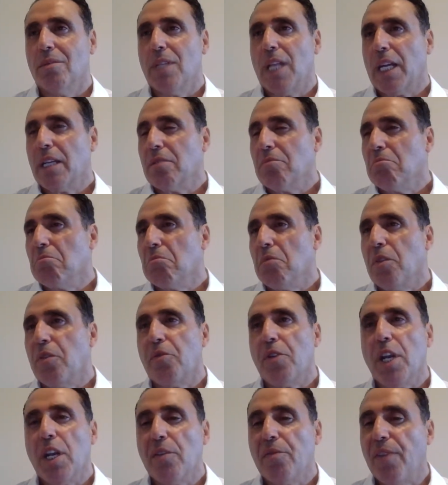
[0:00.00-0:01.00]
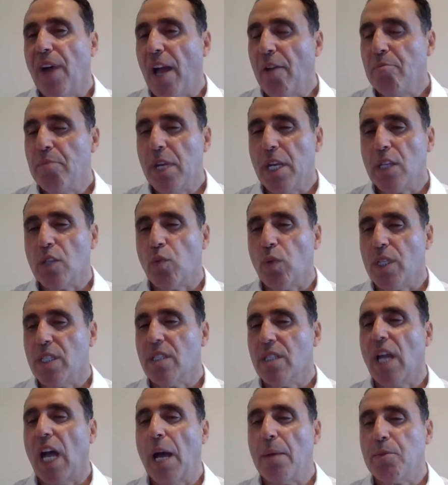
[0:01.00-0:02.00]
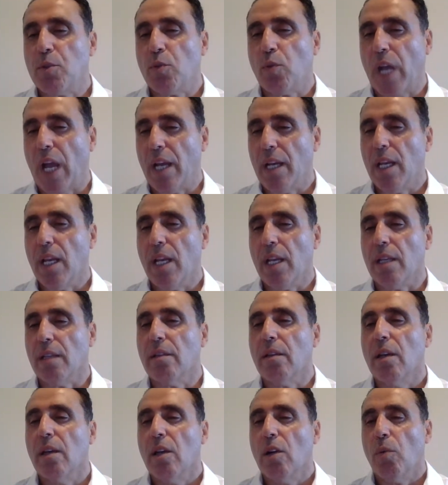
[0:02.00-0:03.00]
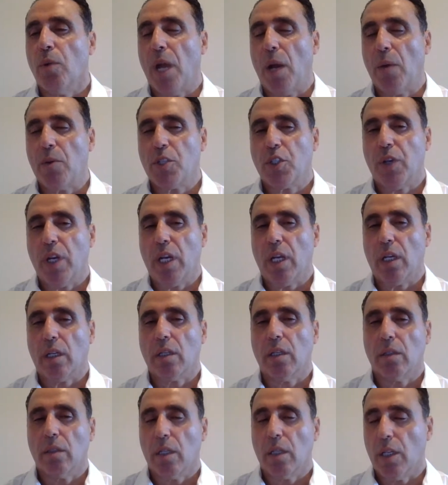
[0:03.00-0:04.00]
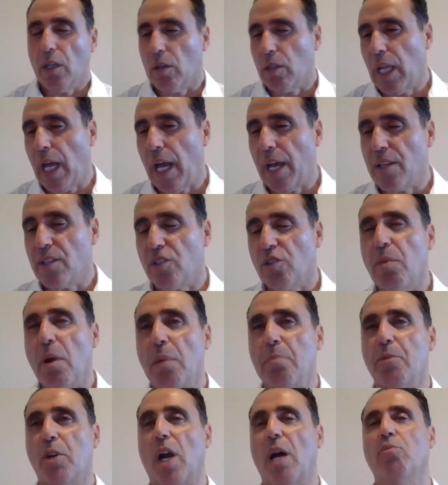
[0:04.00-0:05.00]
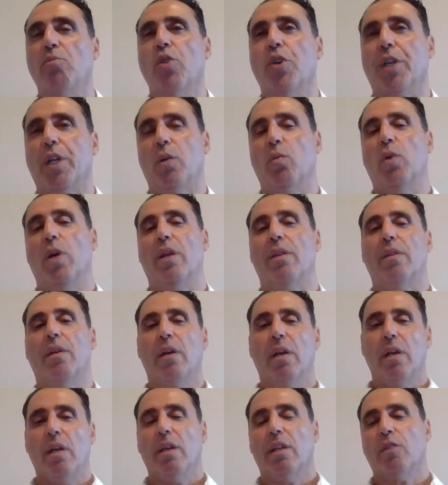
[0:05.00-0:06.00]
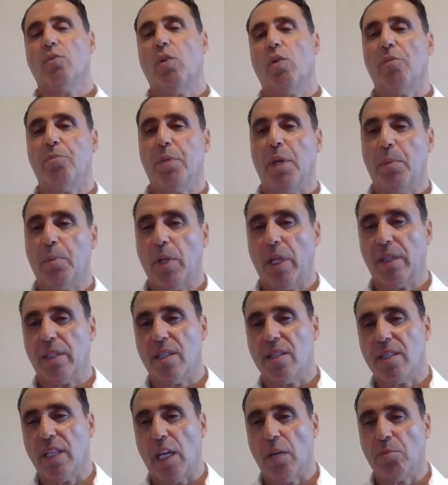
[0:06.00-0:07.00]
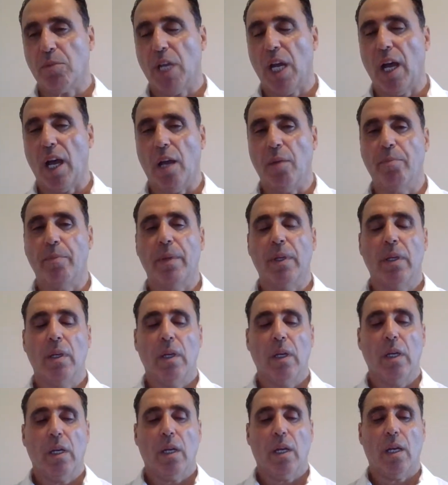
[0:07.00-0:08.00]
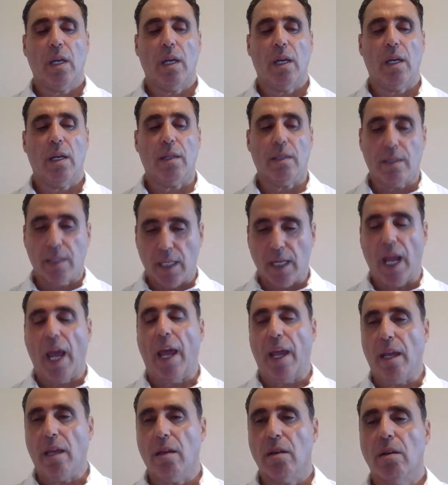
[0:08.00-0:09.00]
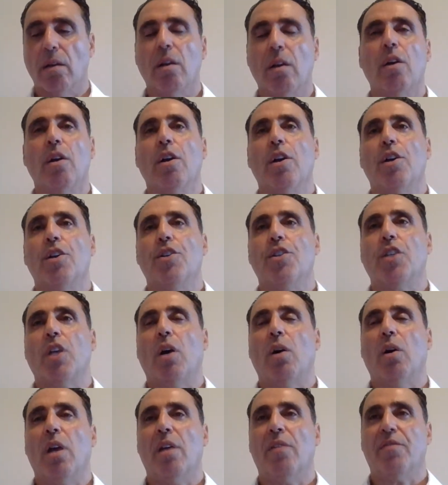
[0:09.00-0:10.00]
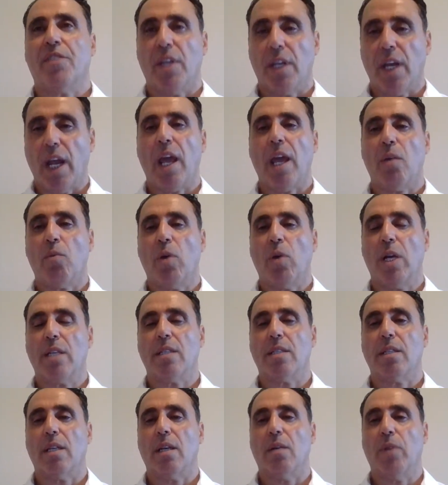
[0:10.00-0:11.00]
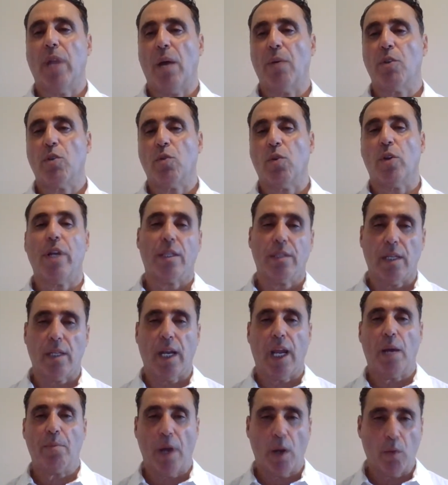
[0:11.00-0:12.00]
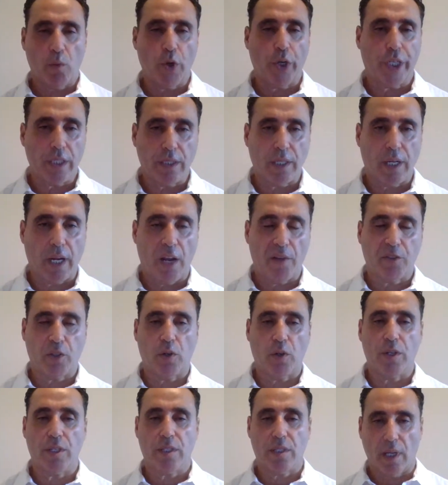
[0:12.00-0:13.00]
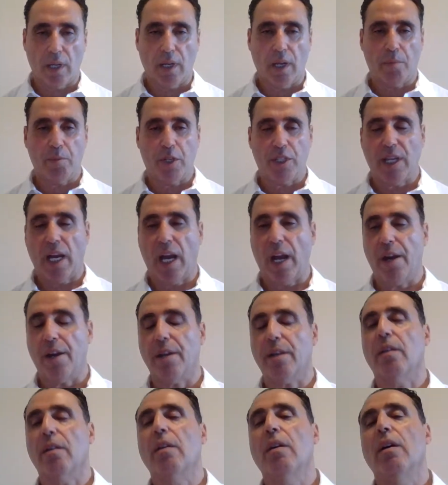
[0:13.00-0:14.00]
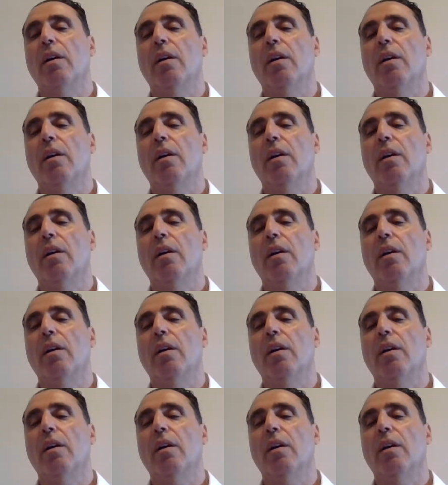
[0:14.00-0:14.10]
like 3 to 5 minutes was tops what I needed when I was screening, you know, clients. Remember, I'm working with 12 people at the same time today. So if today was when I was working, not today, I'm not working today, of course, so I'm retired,